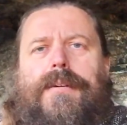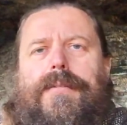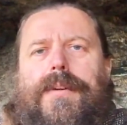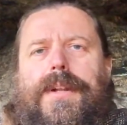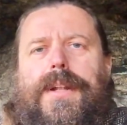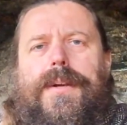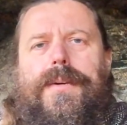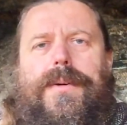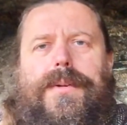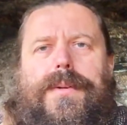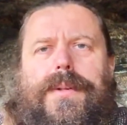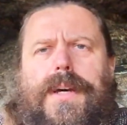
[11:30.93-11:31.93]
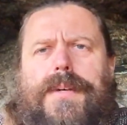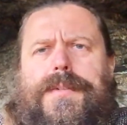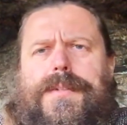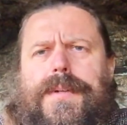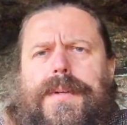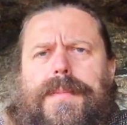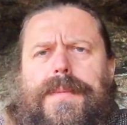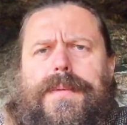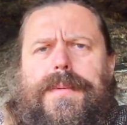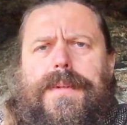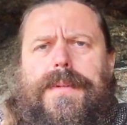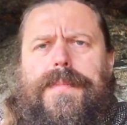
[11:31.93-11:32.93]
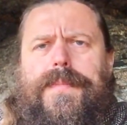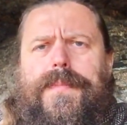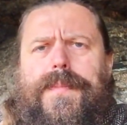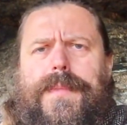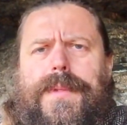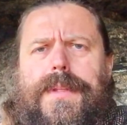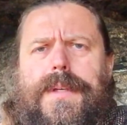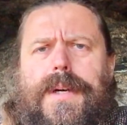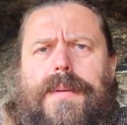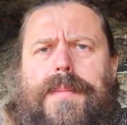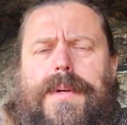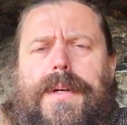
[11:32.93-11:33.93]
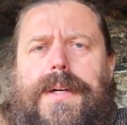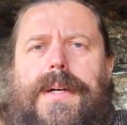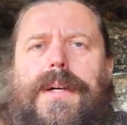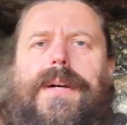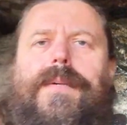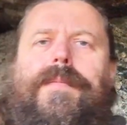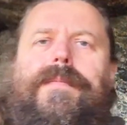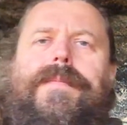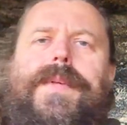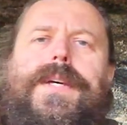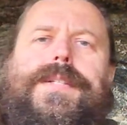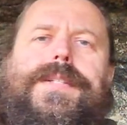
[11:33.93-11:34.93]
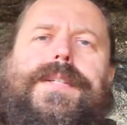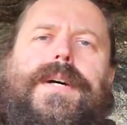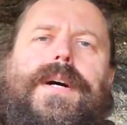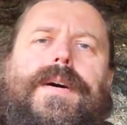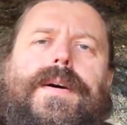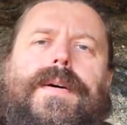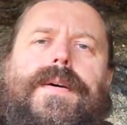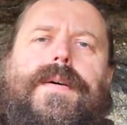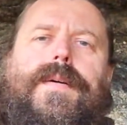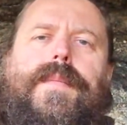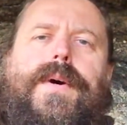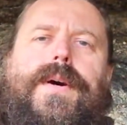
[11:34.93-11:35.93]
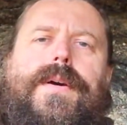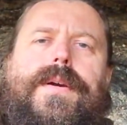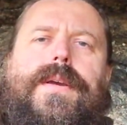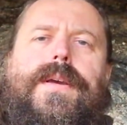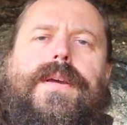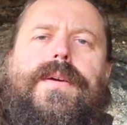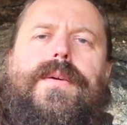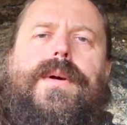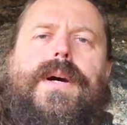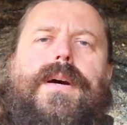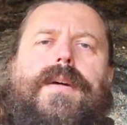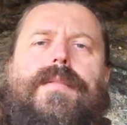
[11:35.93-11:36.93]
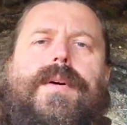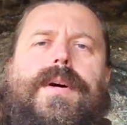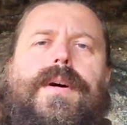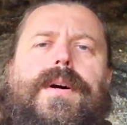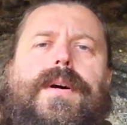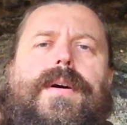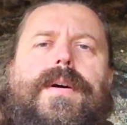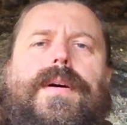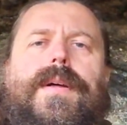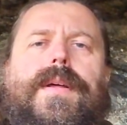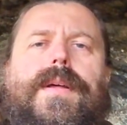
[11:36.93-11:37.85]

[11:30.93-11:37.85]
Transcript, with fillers: Finally caught your live stream. Well, I'm. Oh yes, uh, Mark, you have a,